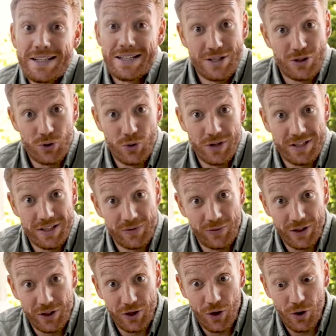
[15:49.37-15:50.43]
enjoyed this
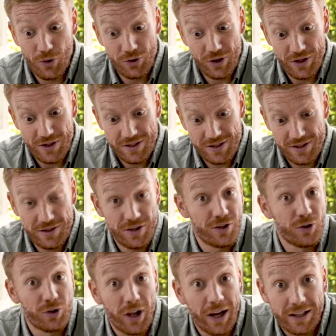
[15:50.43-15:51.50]
video, that, that
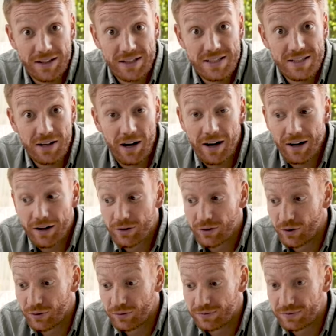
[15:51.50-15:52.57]
you like the style
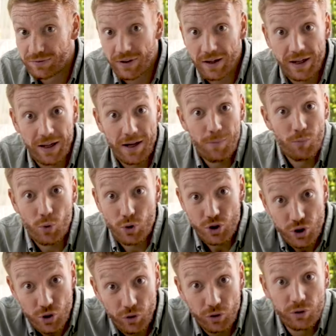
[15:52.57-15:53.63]
of uh, a more
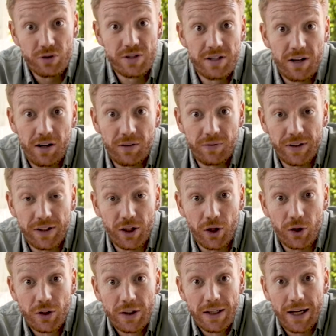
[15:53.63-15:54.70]
tutorial style
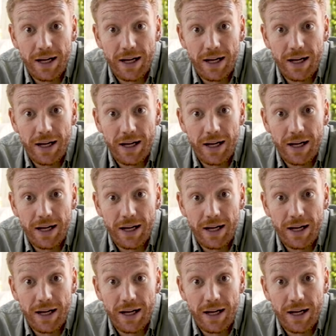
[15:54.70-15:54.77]
video.